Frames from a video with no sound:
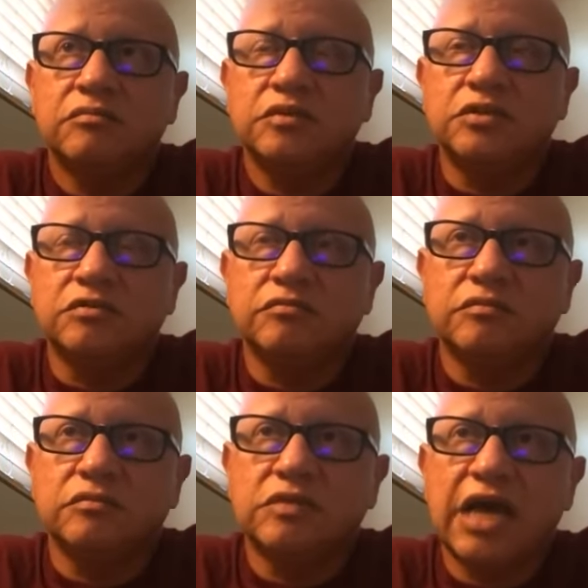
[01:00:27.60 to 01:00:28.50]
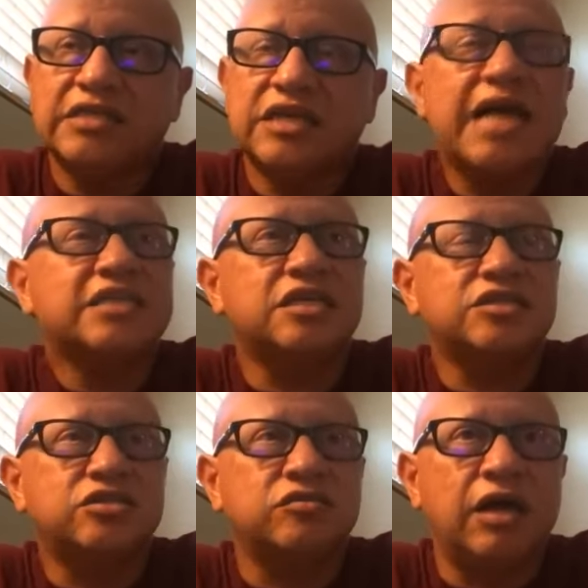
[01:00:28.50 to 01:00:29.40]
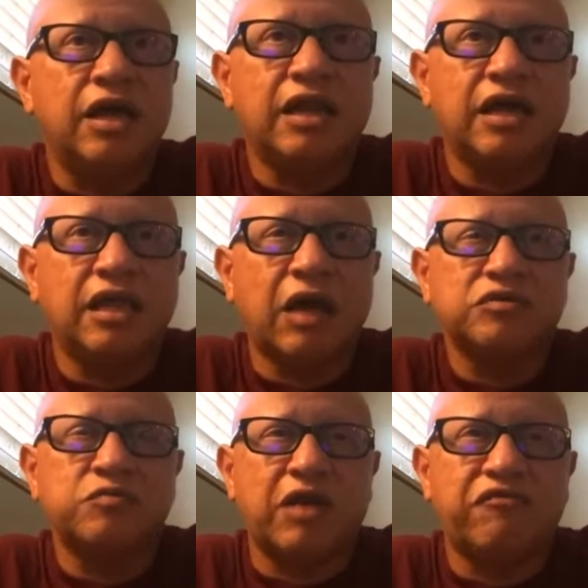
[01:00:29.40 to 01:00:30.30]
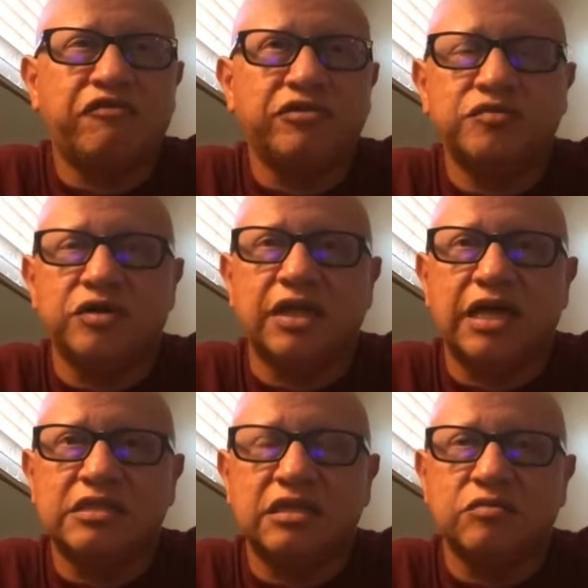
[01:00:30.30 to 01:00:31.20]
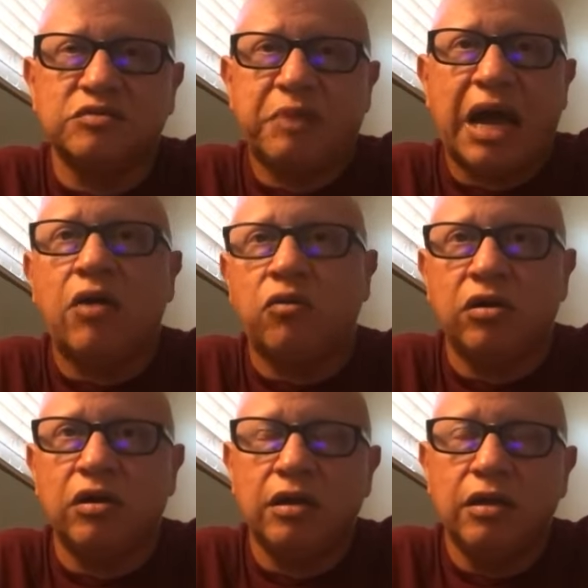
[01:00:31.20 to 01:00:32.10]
you know, has access to it. And, and that was when I first realized that there was power,